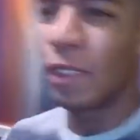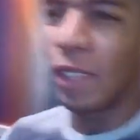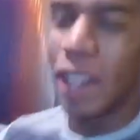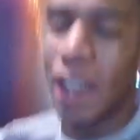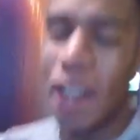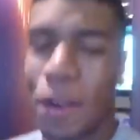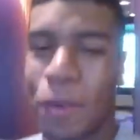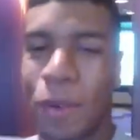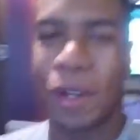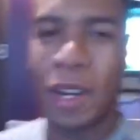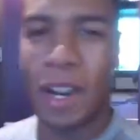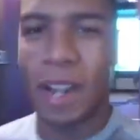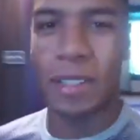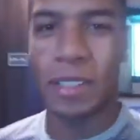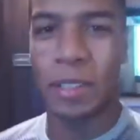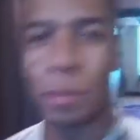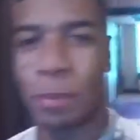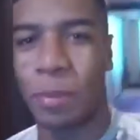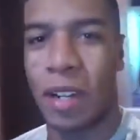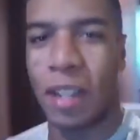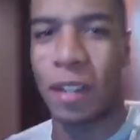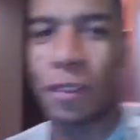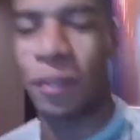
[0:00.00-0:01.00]
Right now we're out
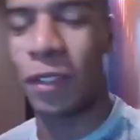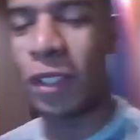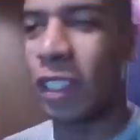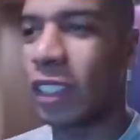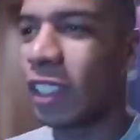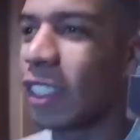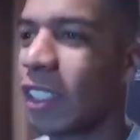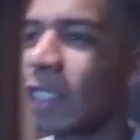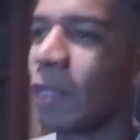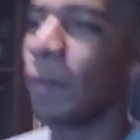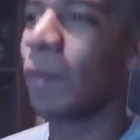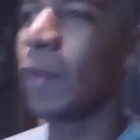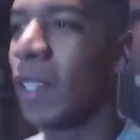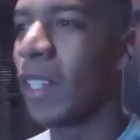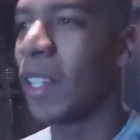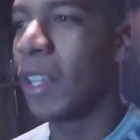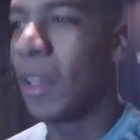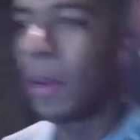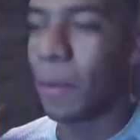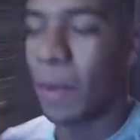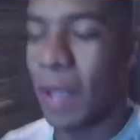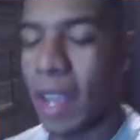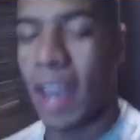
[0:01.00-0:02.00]
to breakfast.
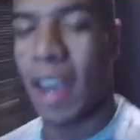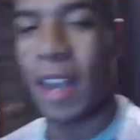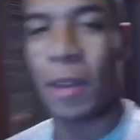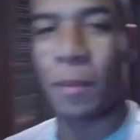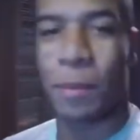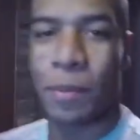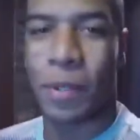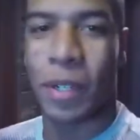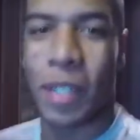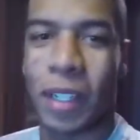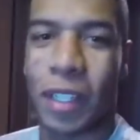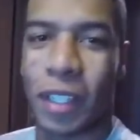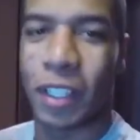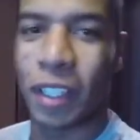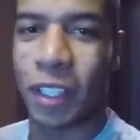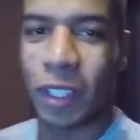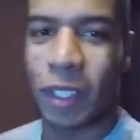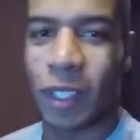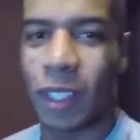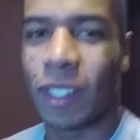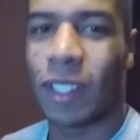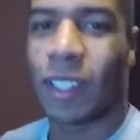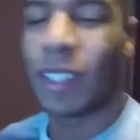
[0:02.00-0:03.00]
We had a pretty
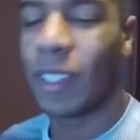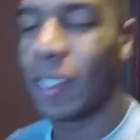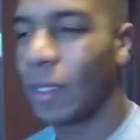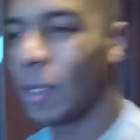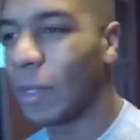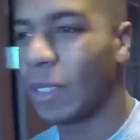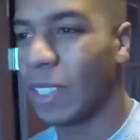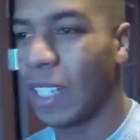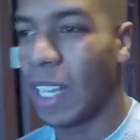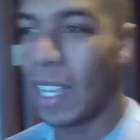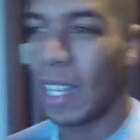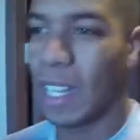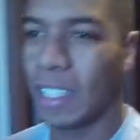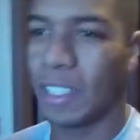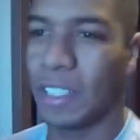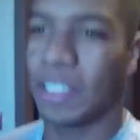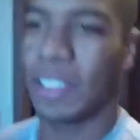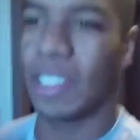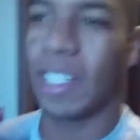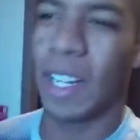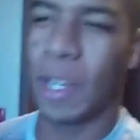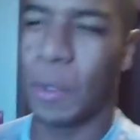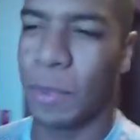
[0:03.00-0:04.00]
good day
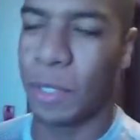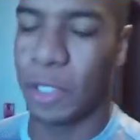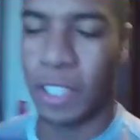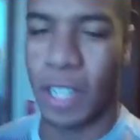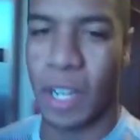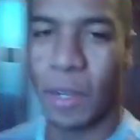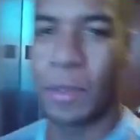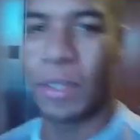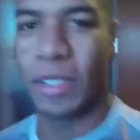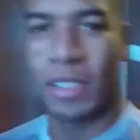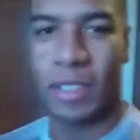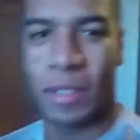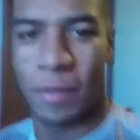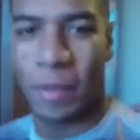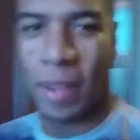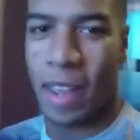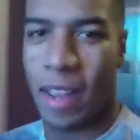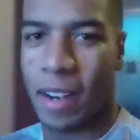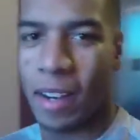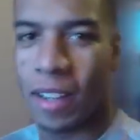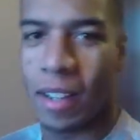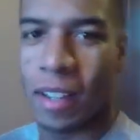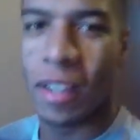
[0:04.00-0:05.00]
yesterday. We shot with
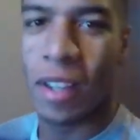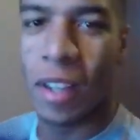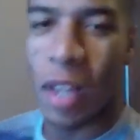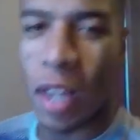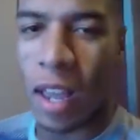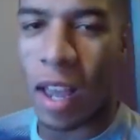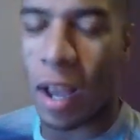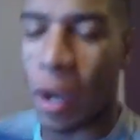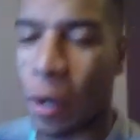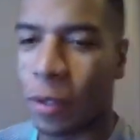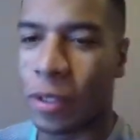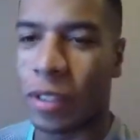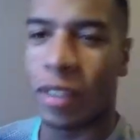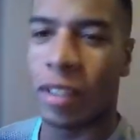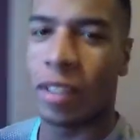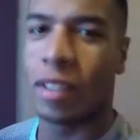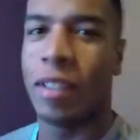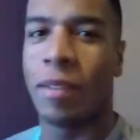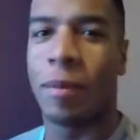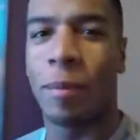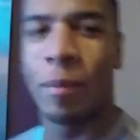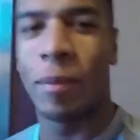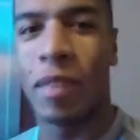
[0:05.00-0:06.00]
Savannah
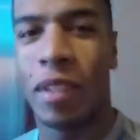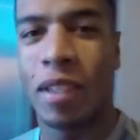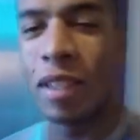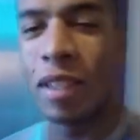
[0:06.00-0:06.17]
Outen.